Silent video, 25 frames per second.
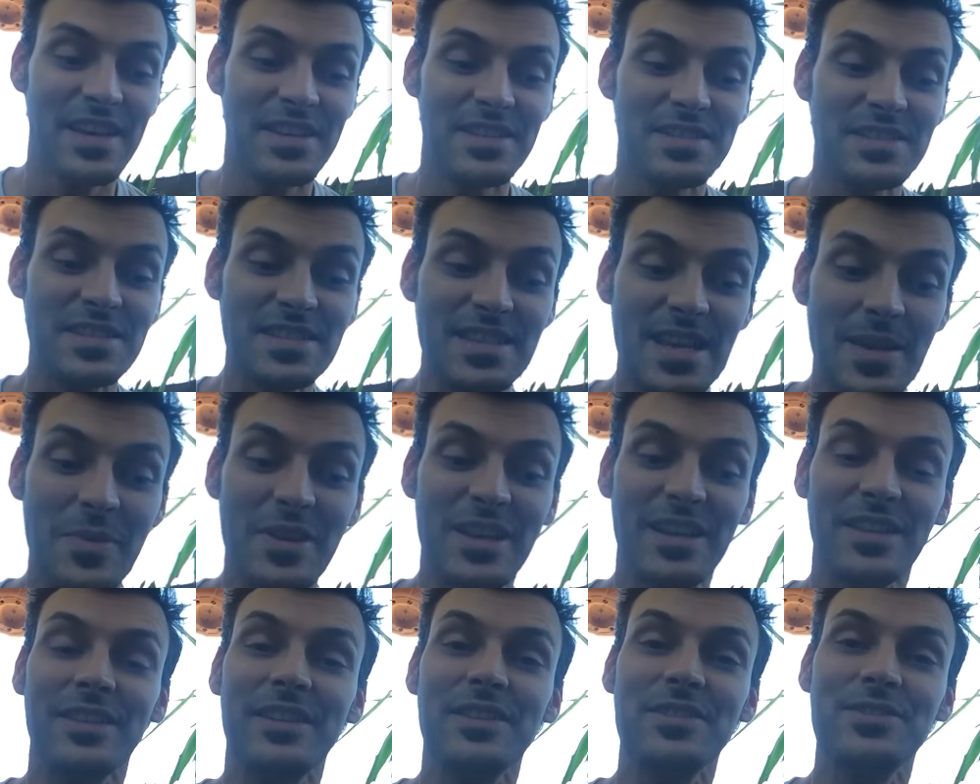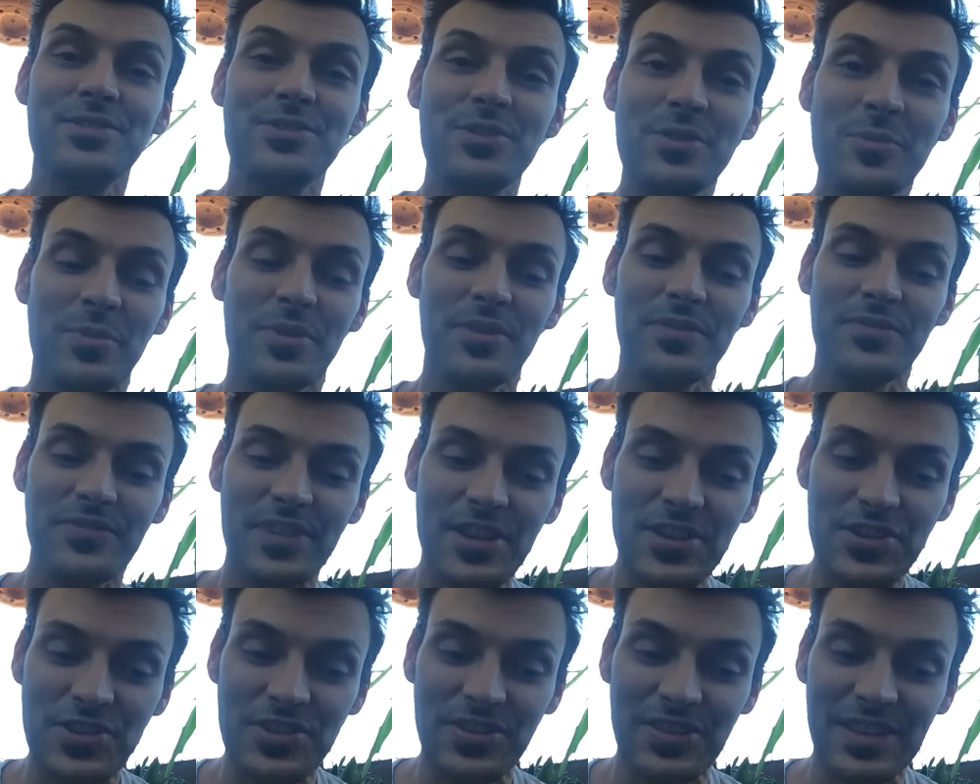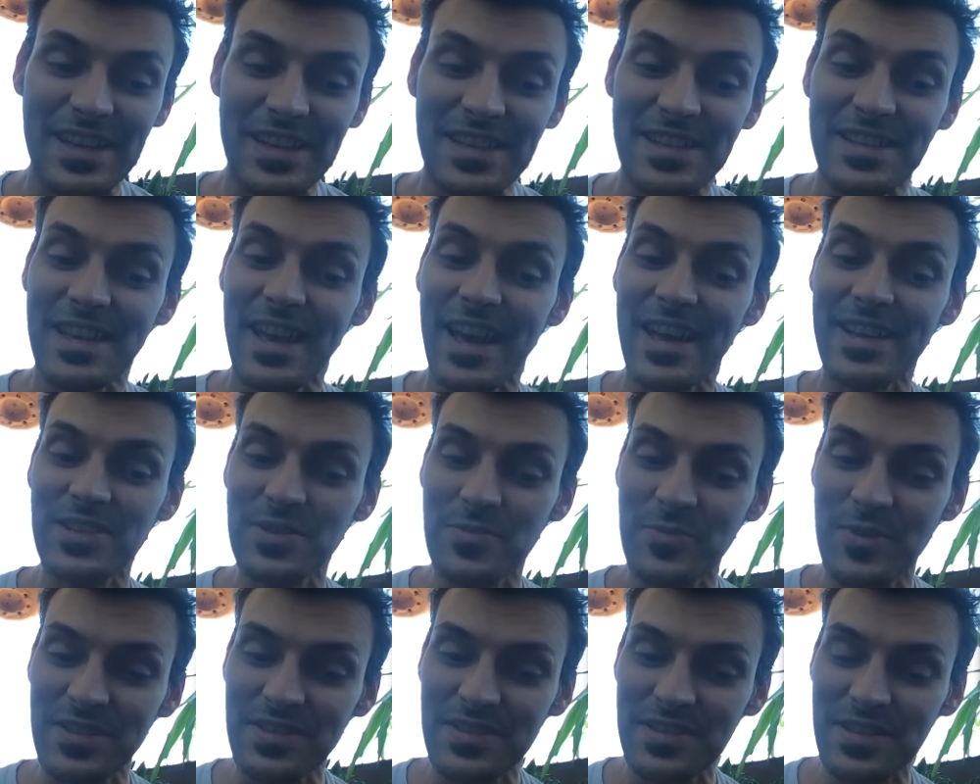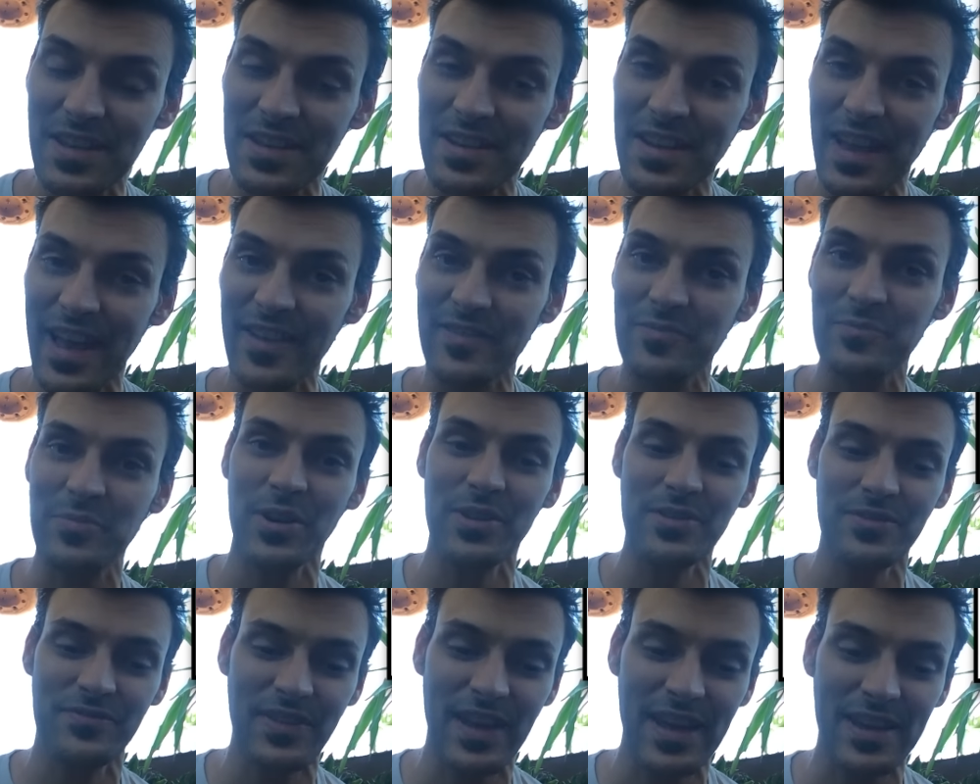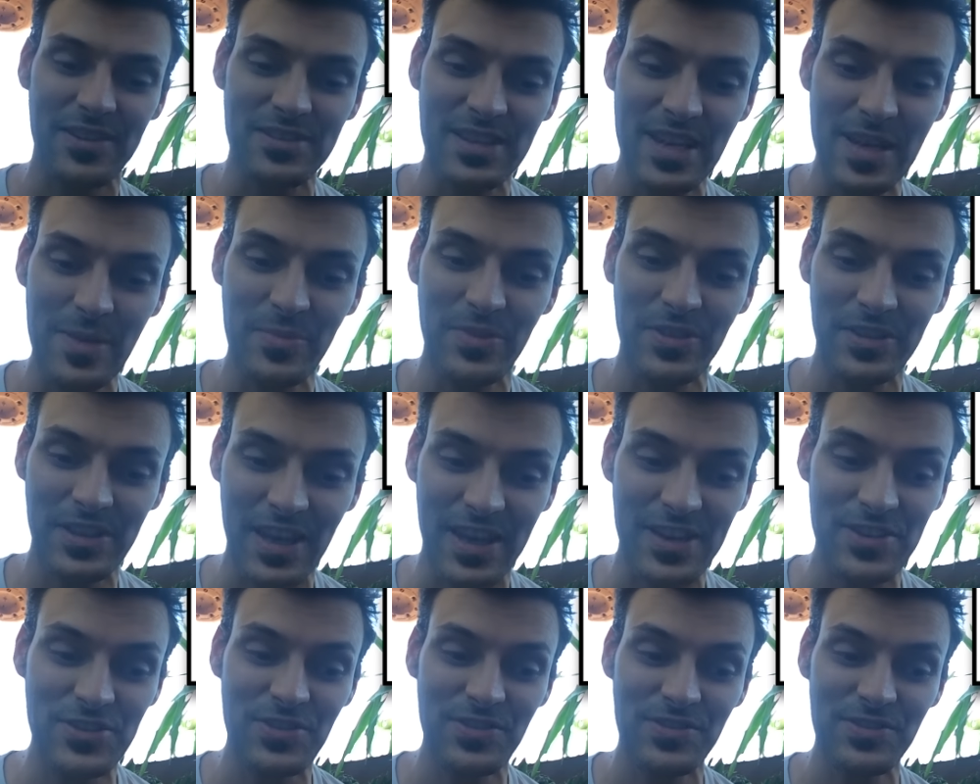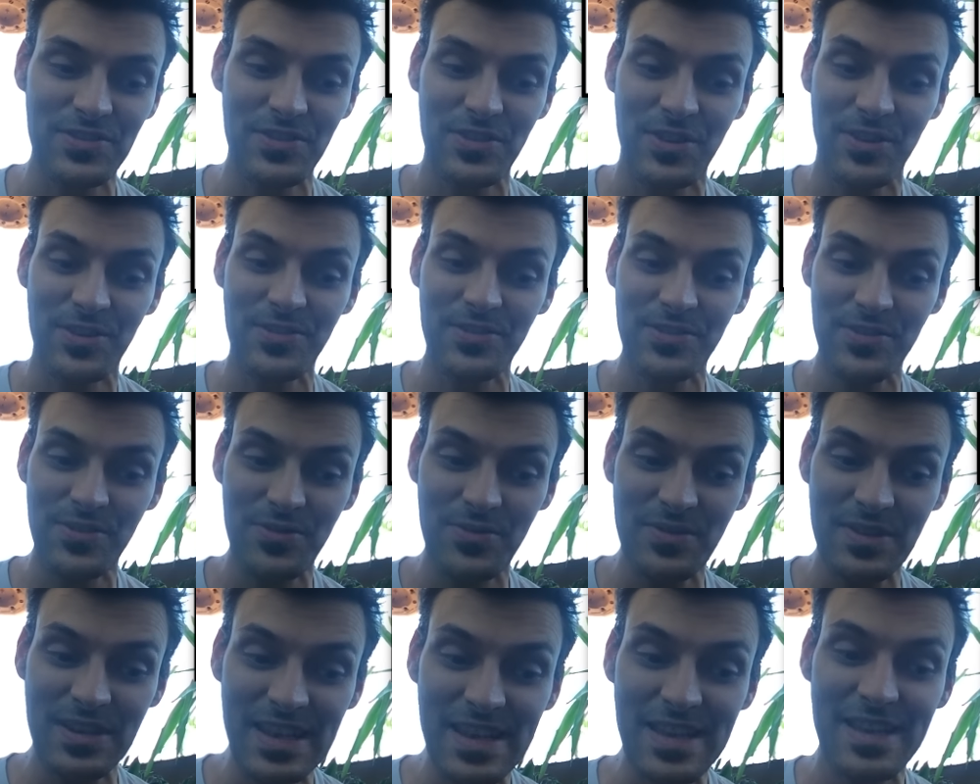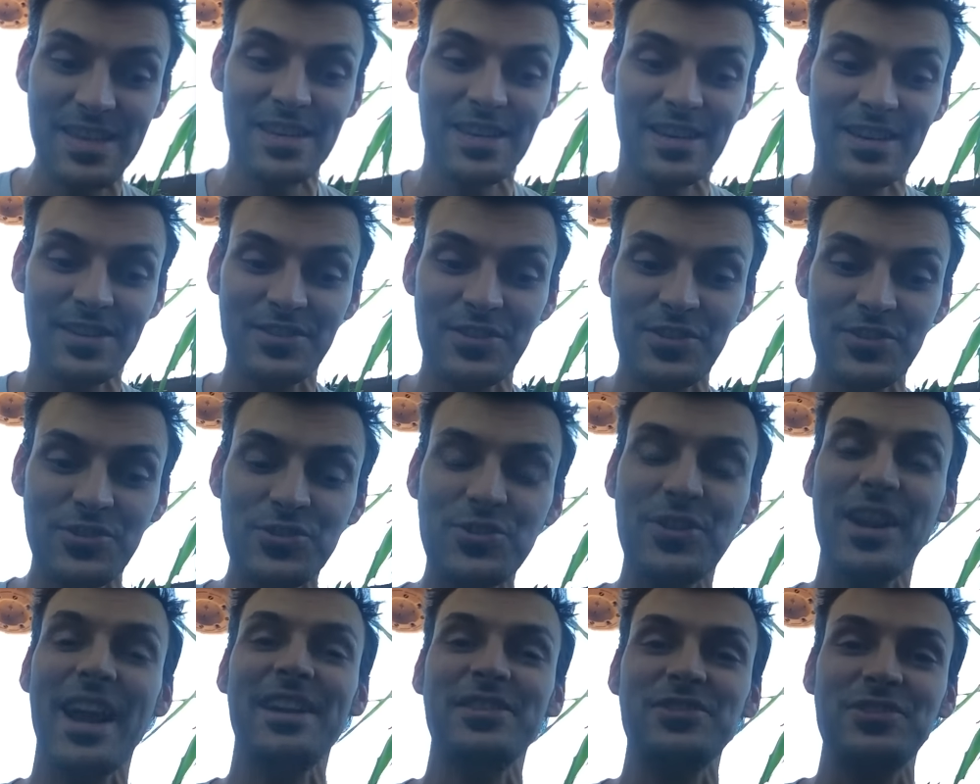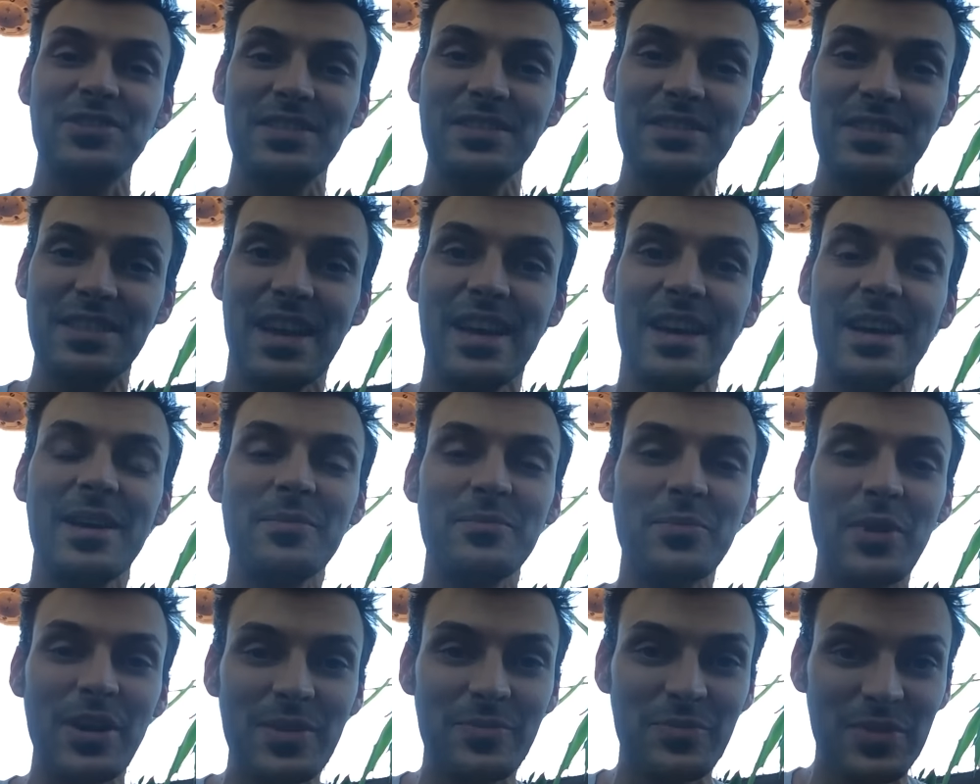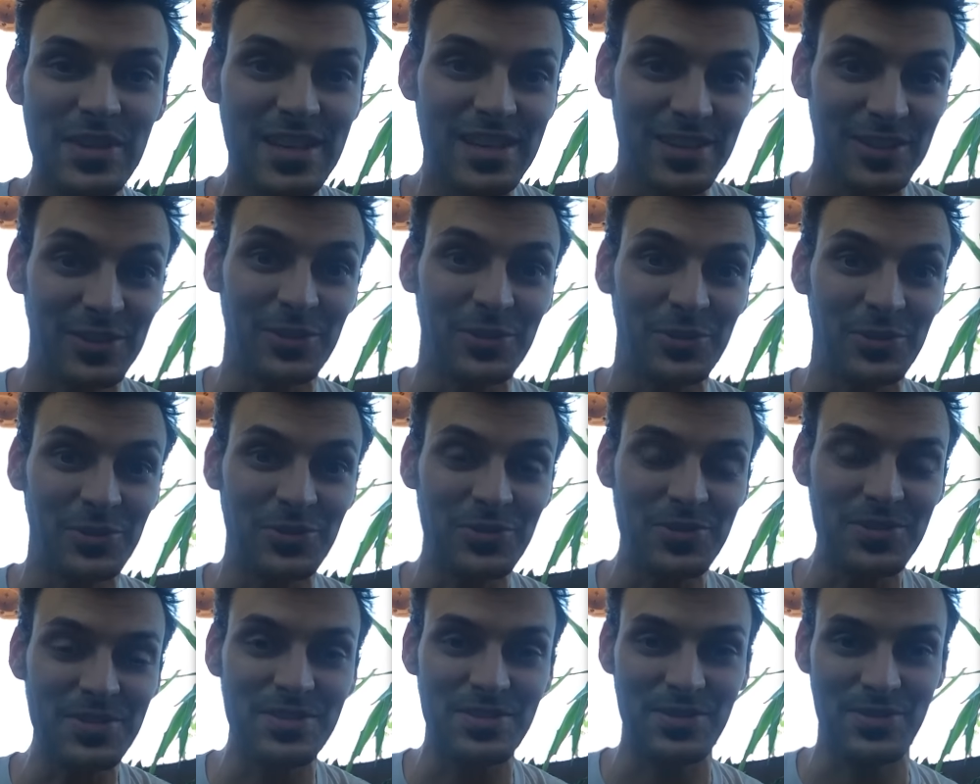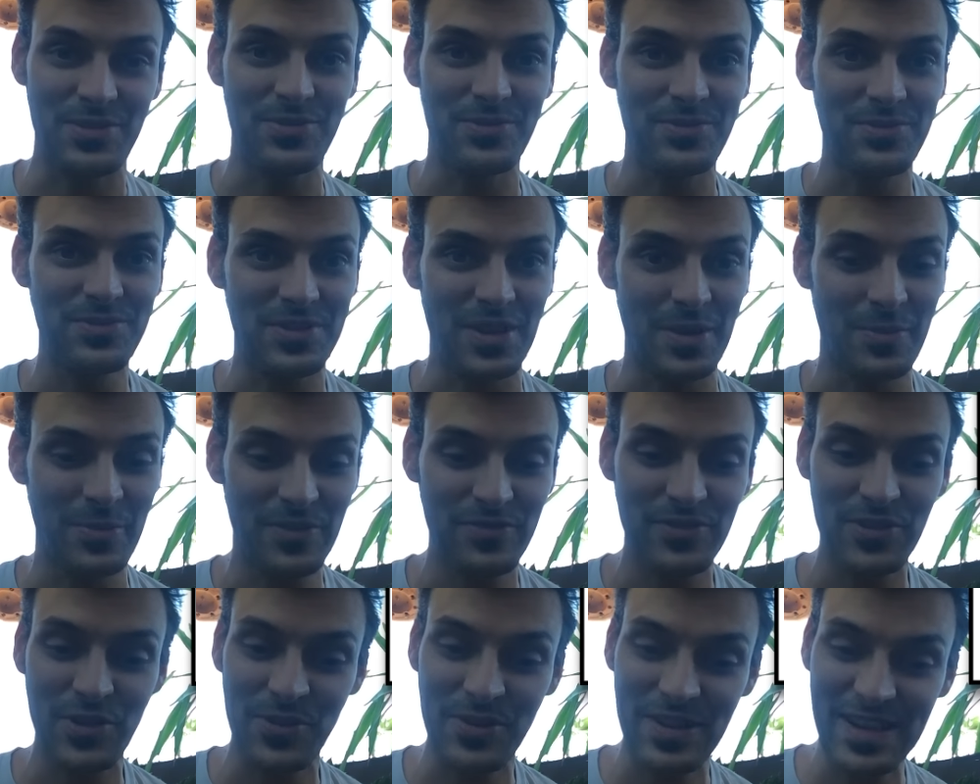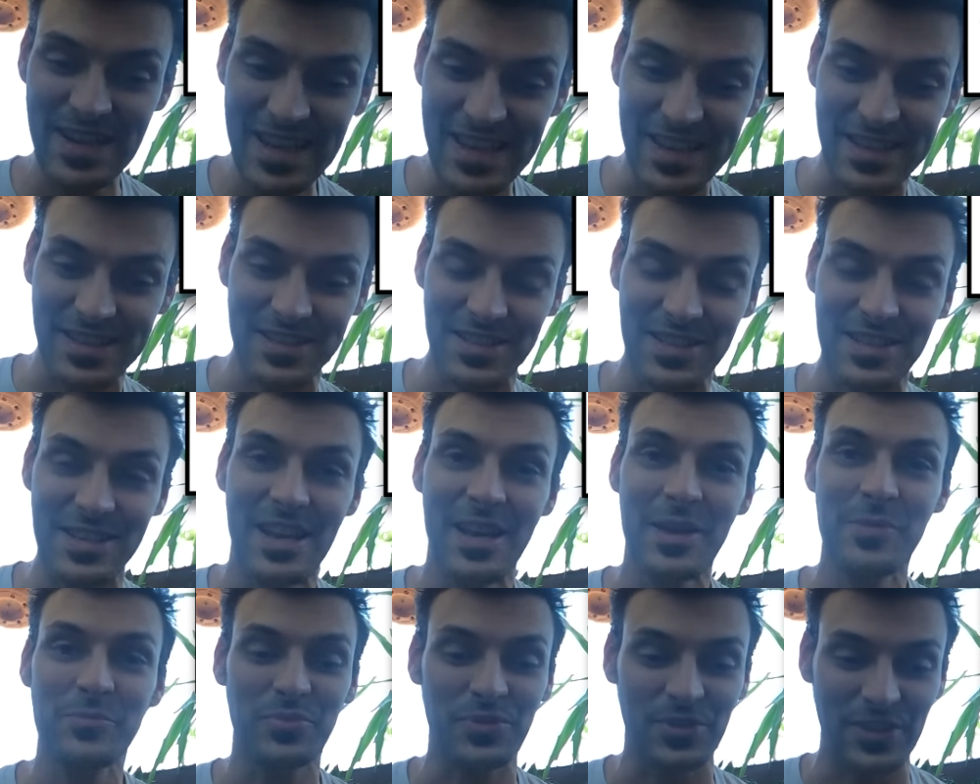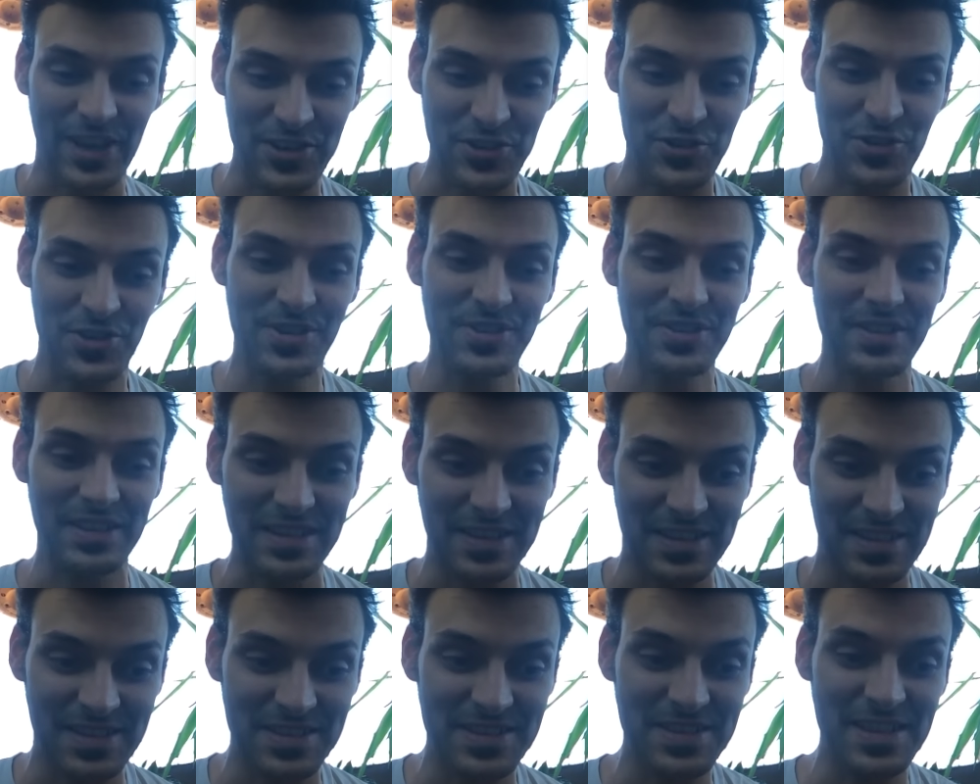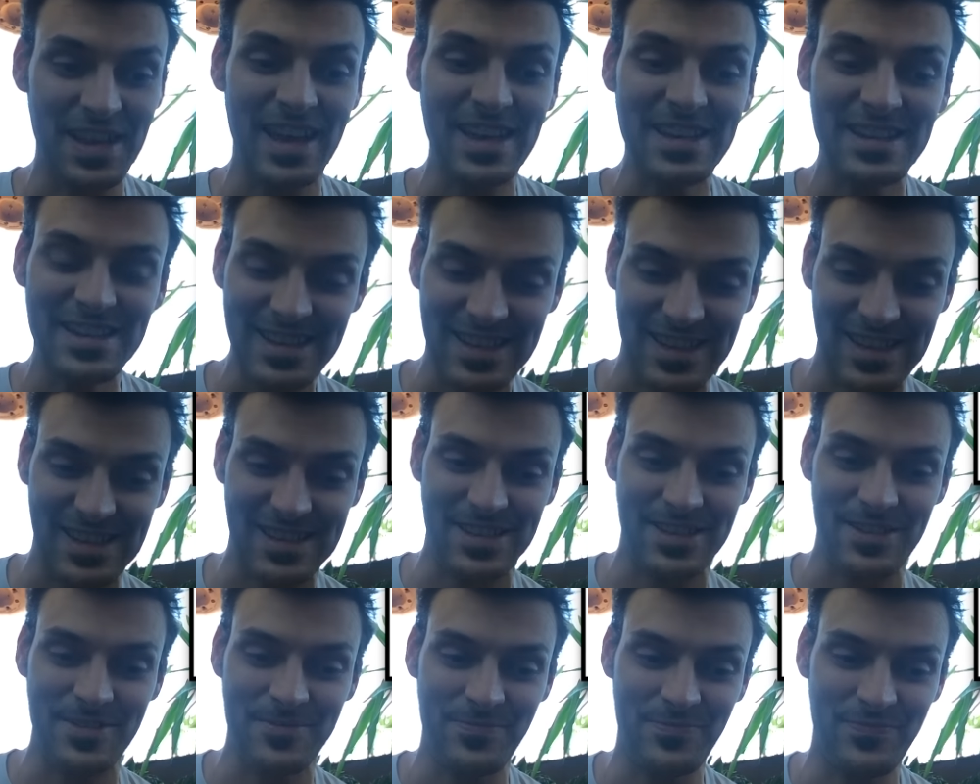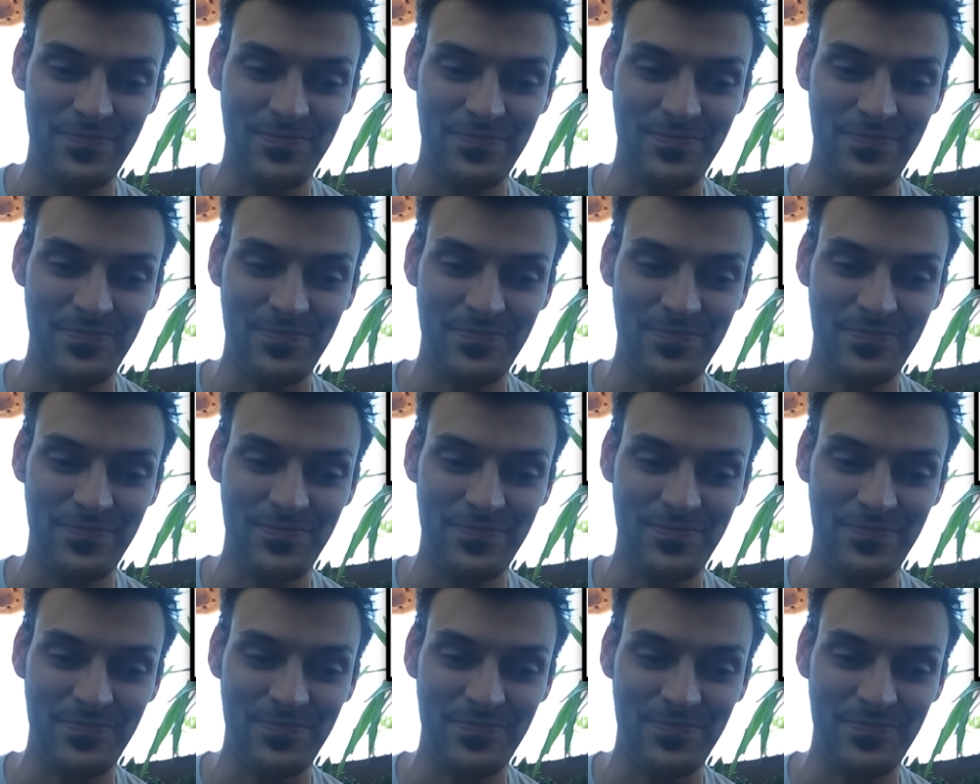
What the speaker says: Seemingly superficial engagement can have profound implications. Your unique distractions might be clues to some of your needs. Pleasure is a need.